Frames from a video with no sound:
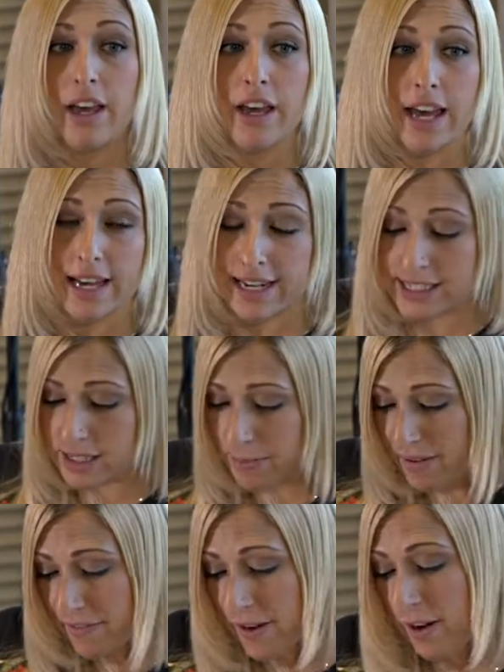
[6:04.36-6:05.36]
It needs to
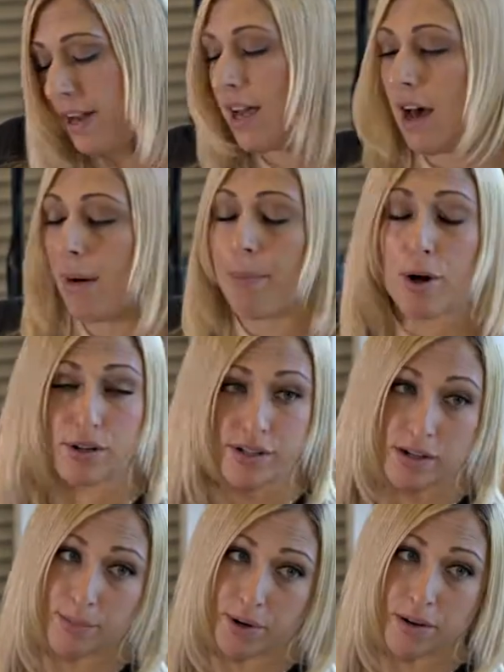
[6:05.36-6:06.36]
be very
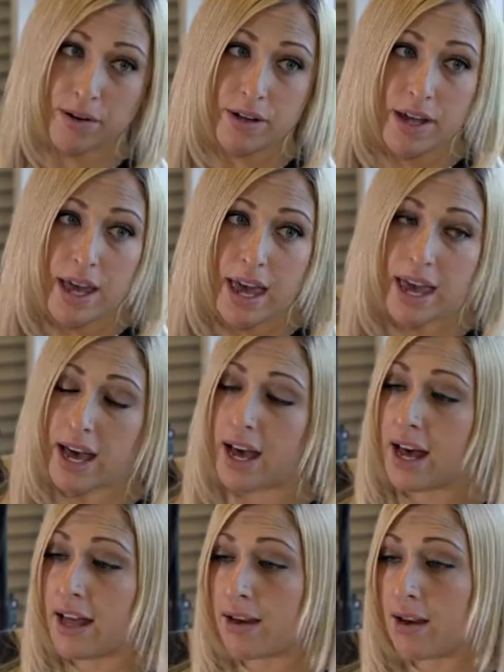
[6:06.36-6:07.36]
personable.
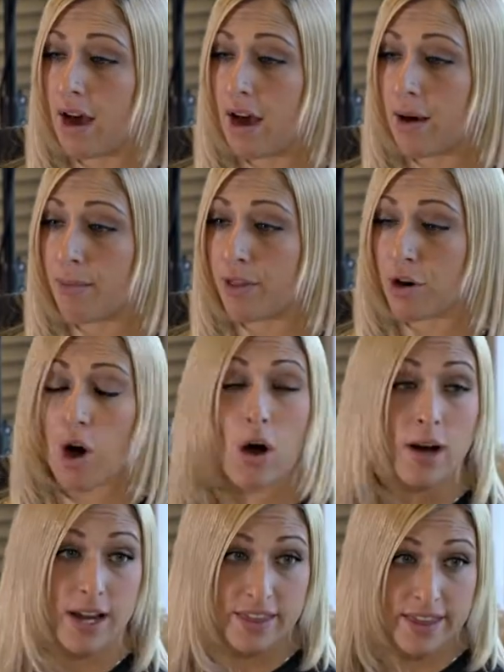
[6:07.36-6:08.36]
And they're
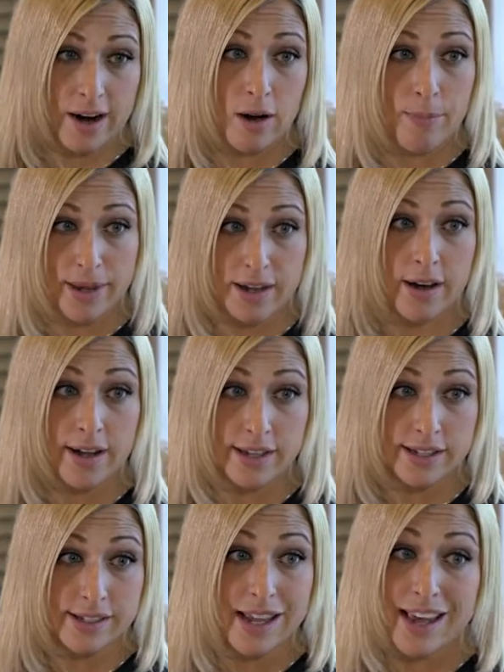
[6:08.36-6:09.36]
already there
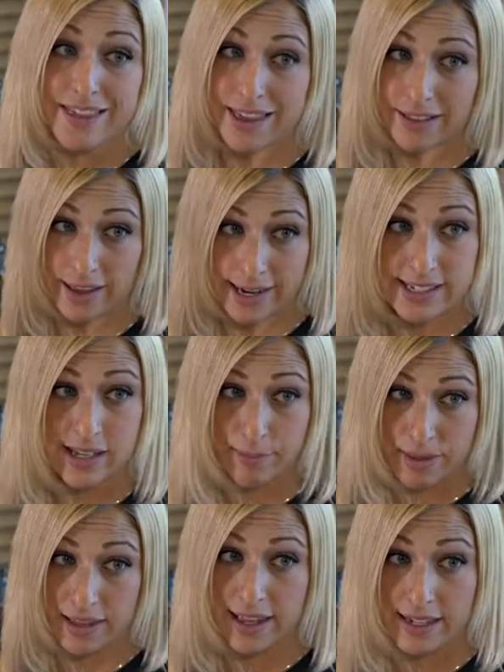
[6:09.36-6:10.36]
because they like
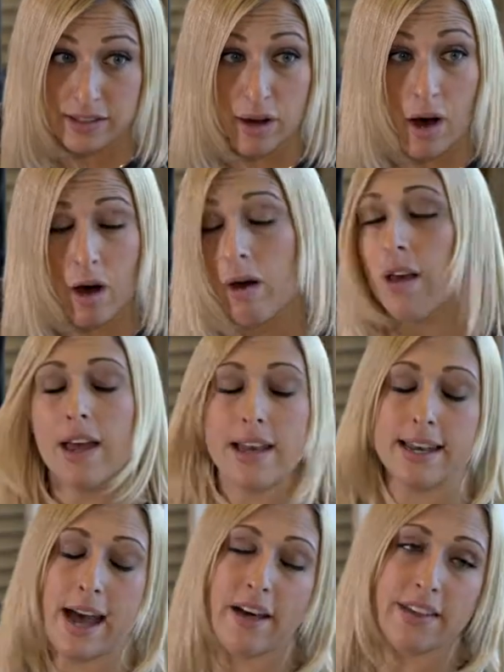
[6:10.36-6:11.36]
something they saw.
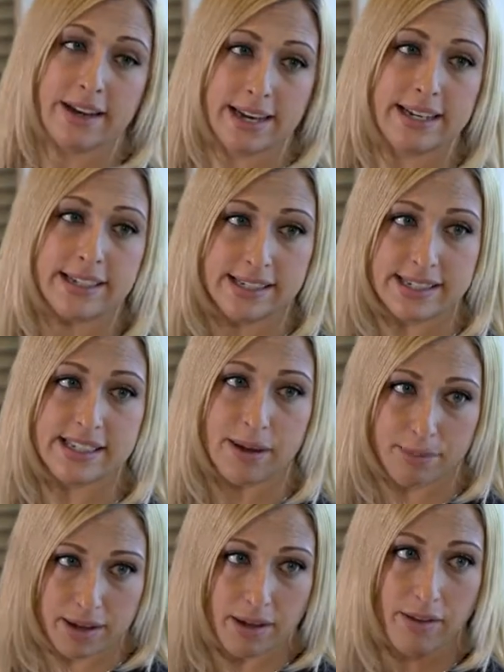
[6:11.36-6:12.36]
Now they need to see
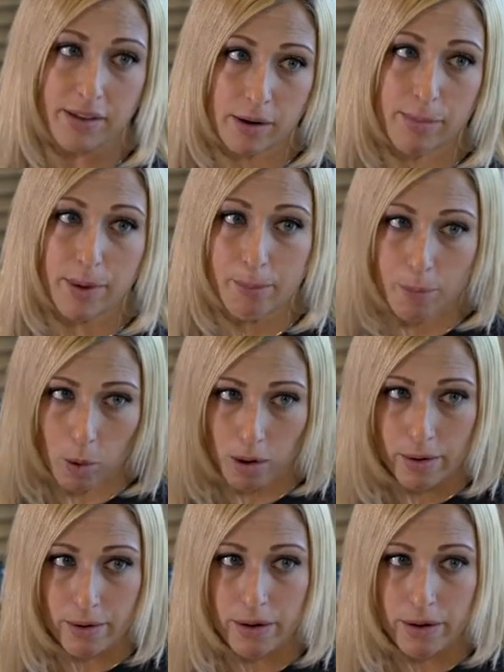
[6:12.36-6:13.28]
something a little bit more.